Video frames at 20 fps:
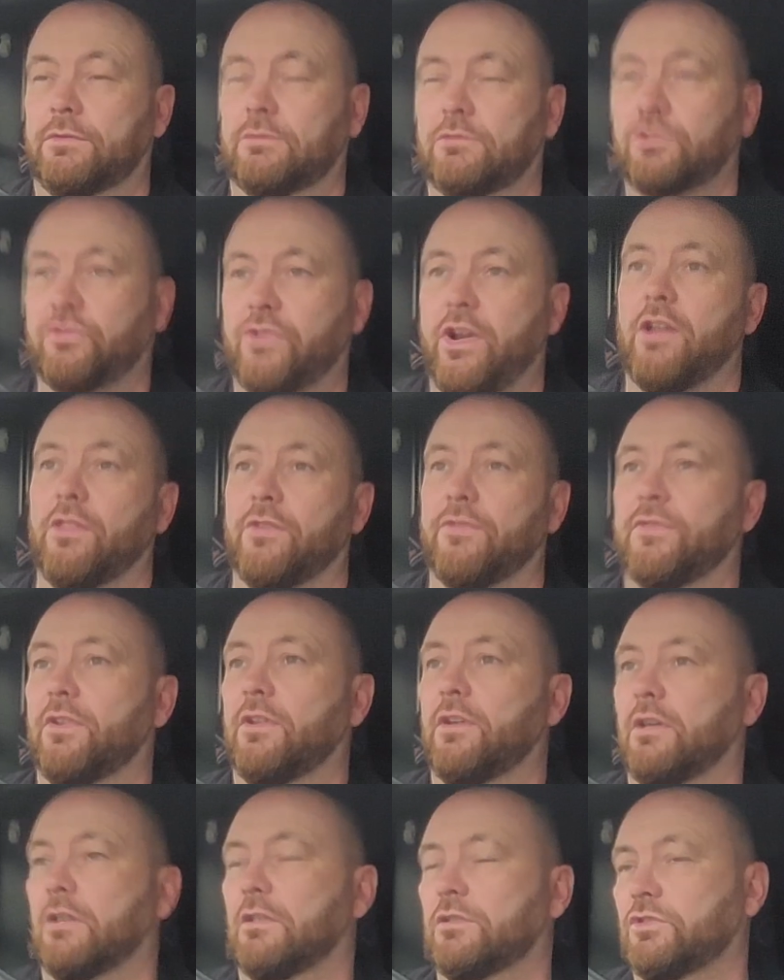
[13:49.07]
straight on the
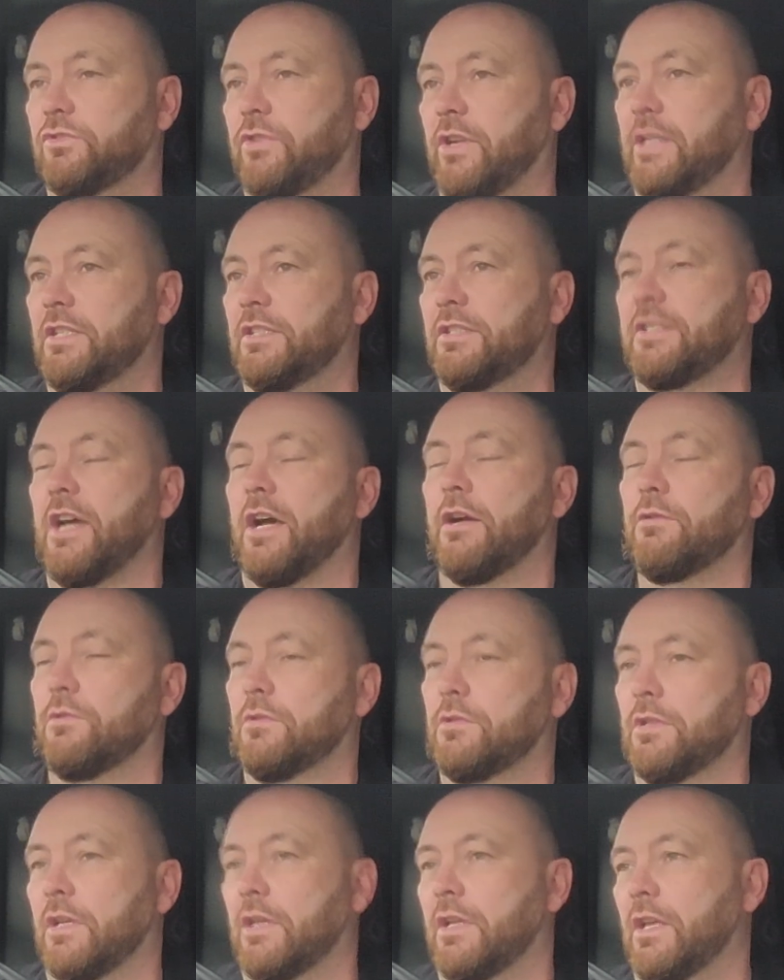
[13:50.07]
floor, straight on his
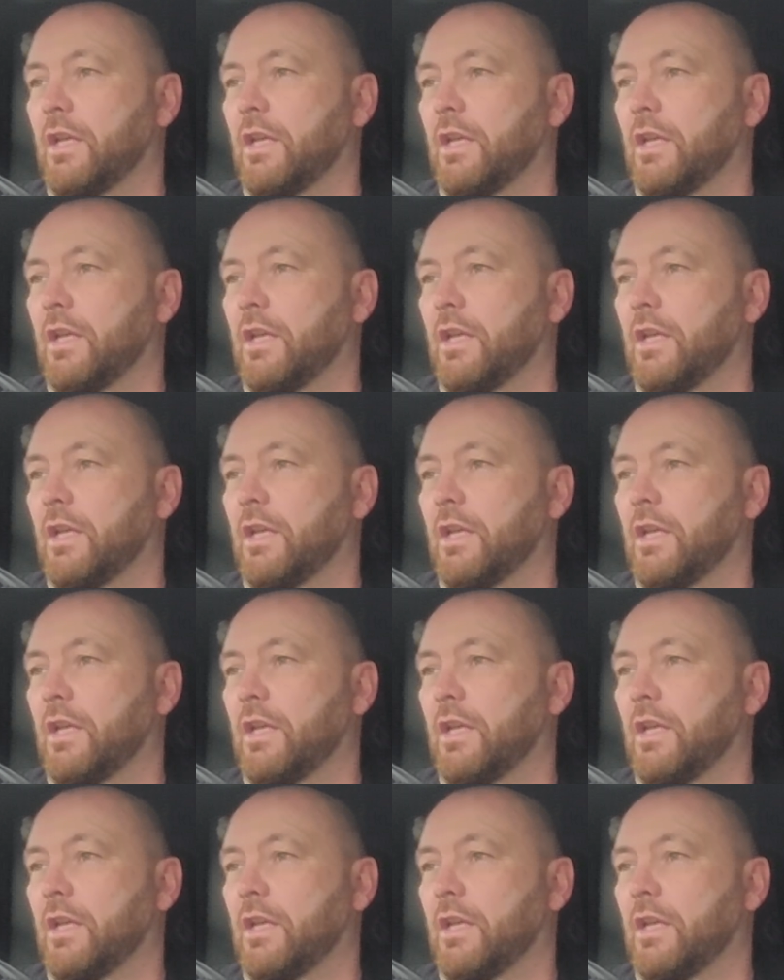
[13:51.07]
toes.